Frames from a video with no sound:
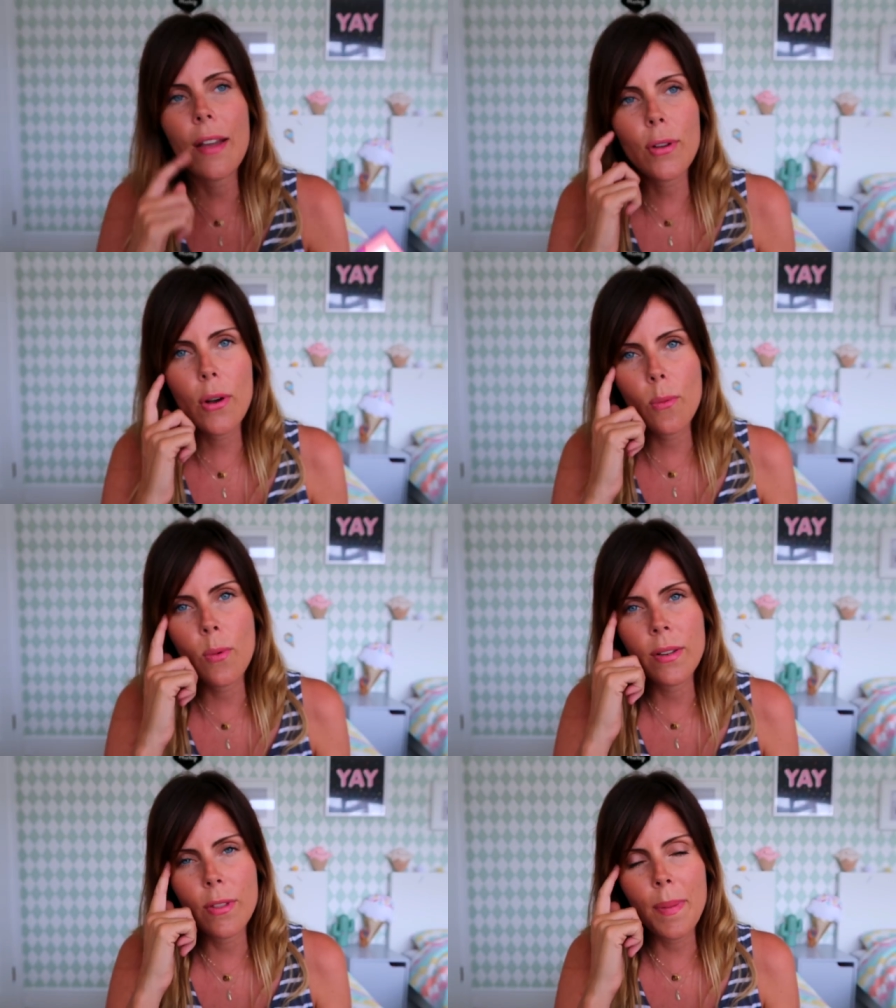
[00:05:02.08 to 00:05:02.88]
I've got
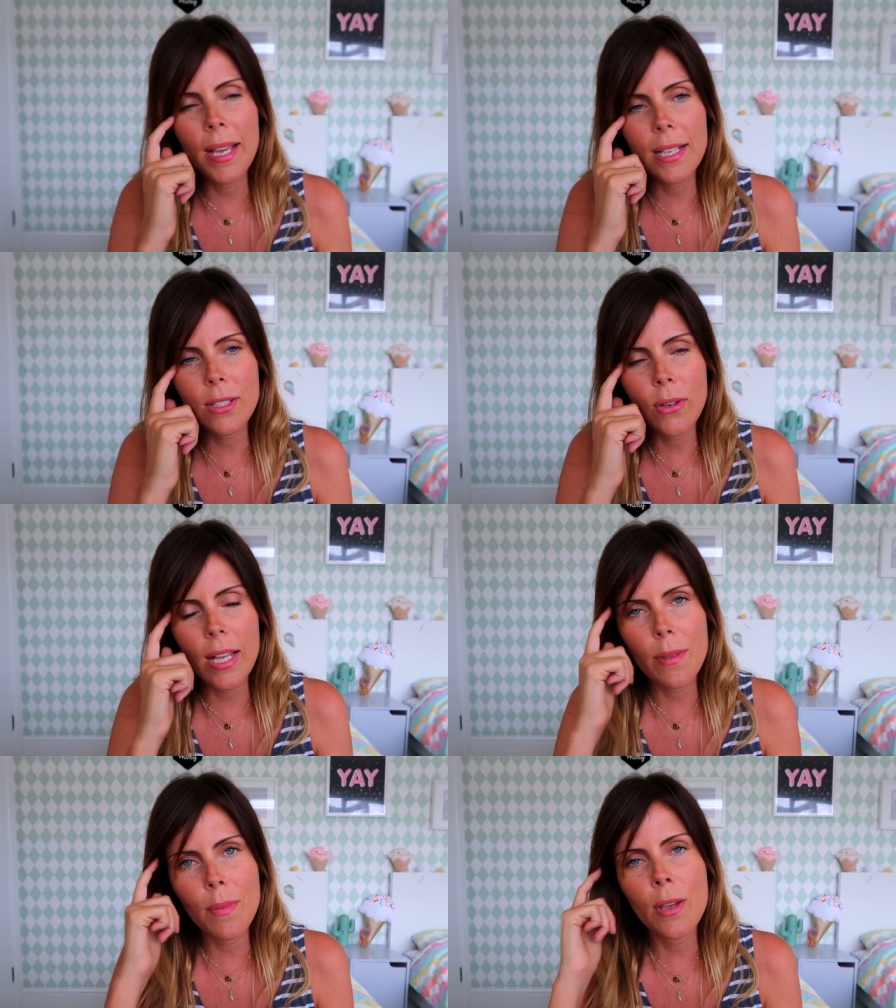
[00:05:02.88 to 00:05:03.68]
one of the pinks on
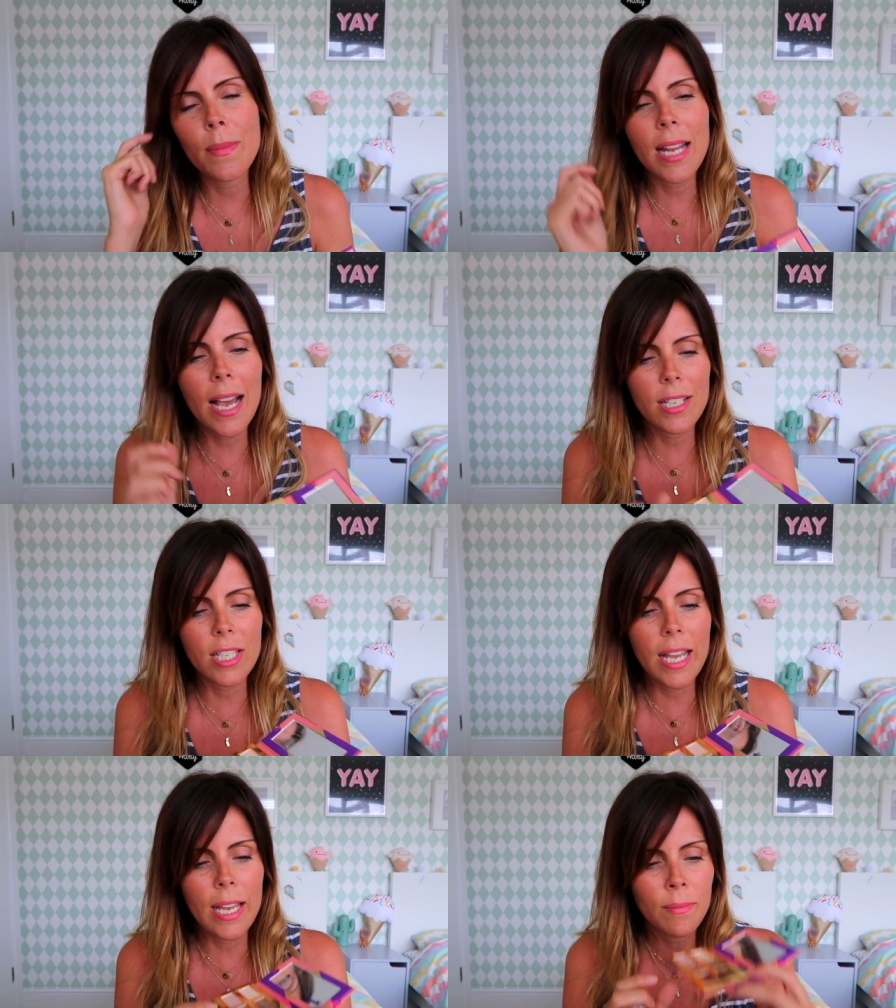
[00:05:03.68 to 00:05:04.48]
at the moment
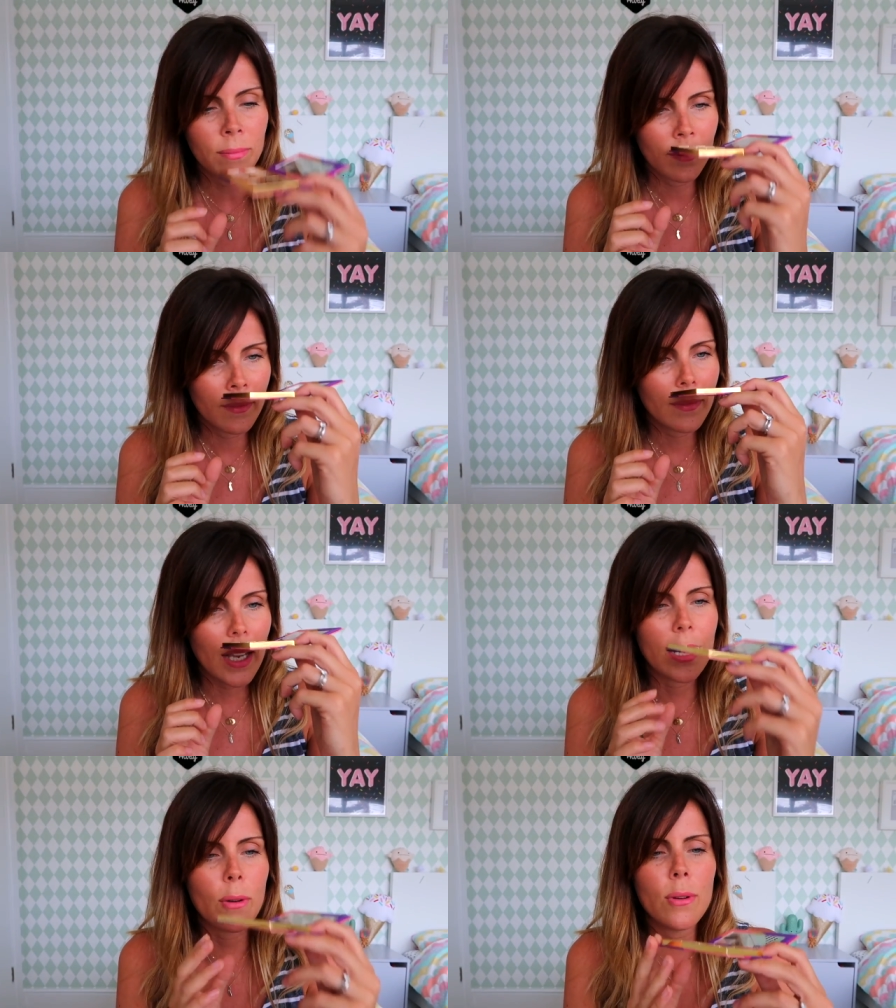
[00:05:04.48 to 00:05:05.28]
actually.
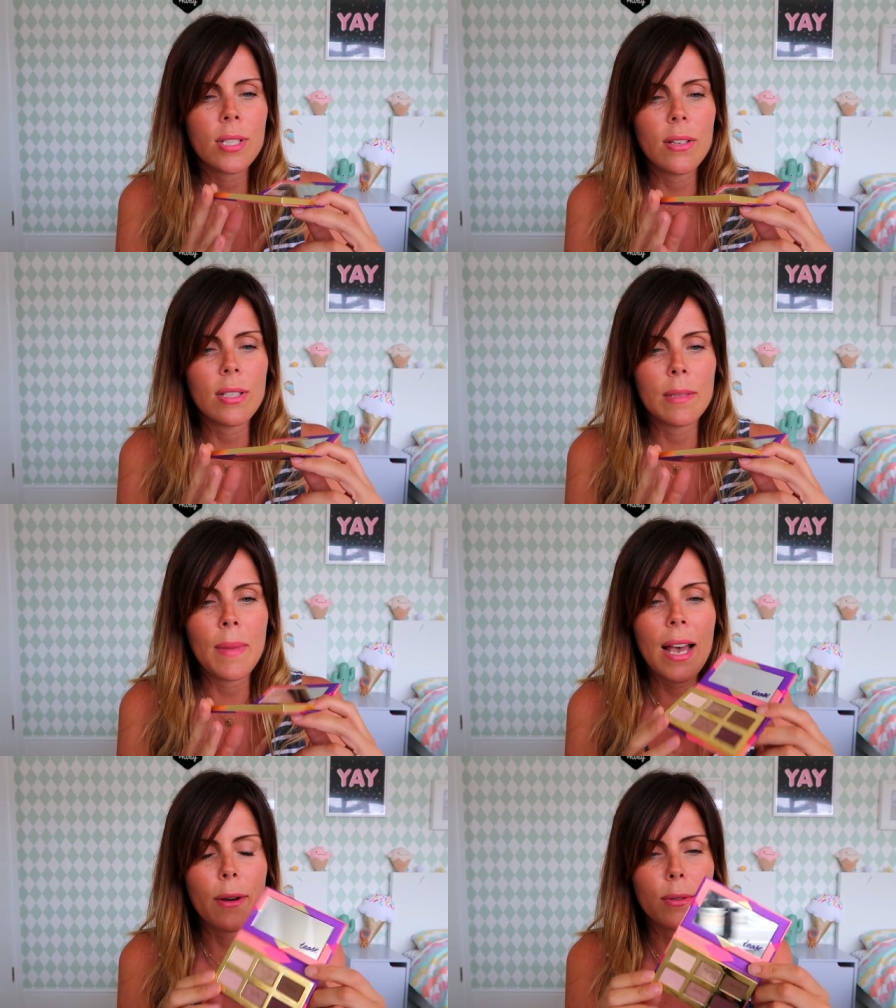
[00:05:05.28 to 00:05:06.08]
And it also
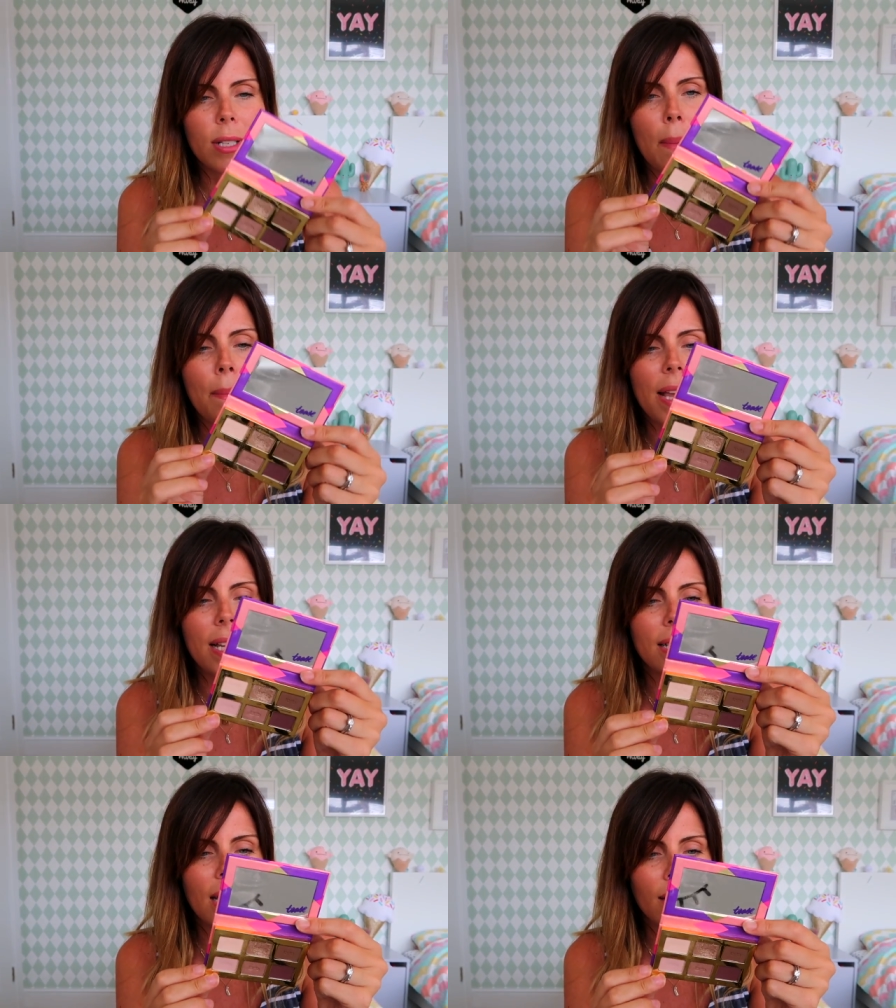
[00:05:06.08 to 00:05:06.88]
smells
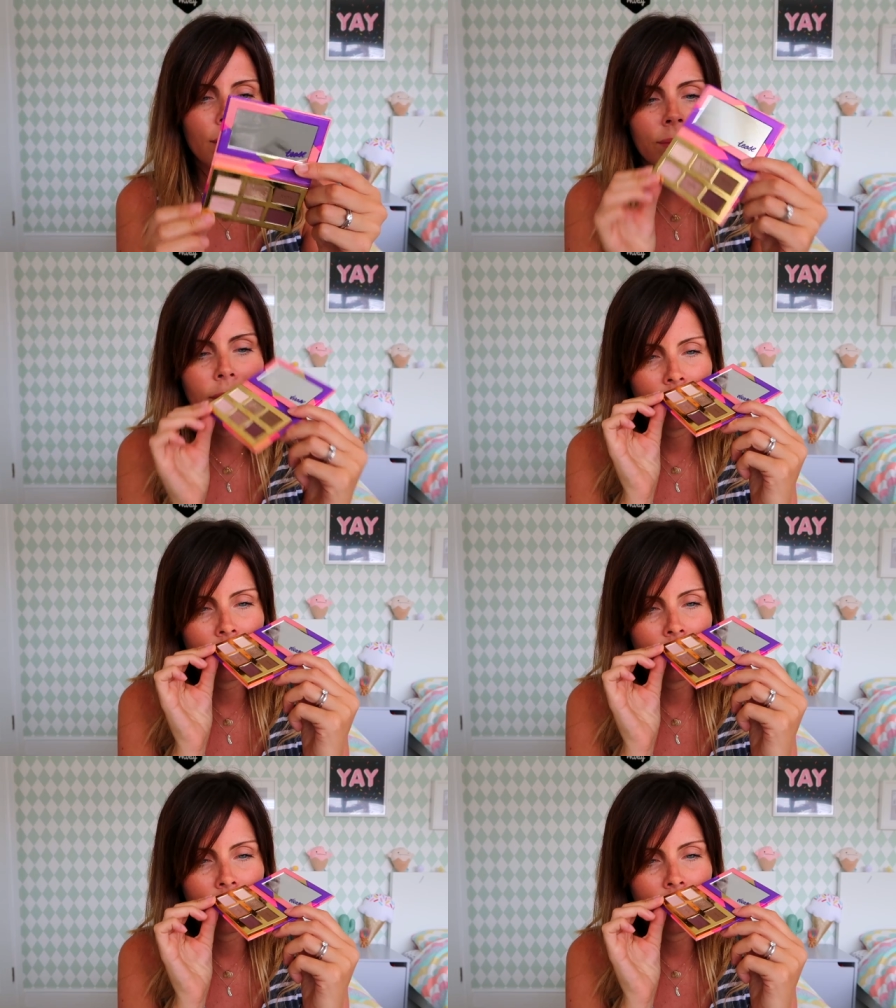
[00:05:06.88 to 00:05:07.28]
amazing.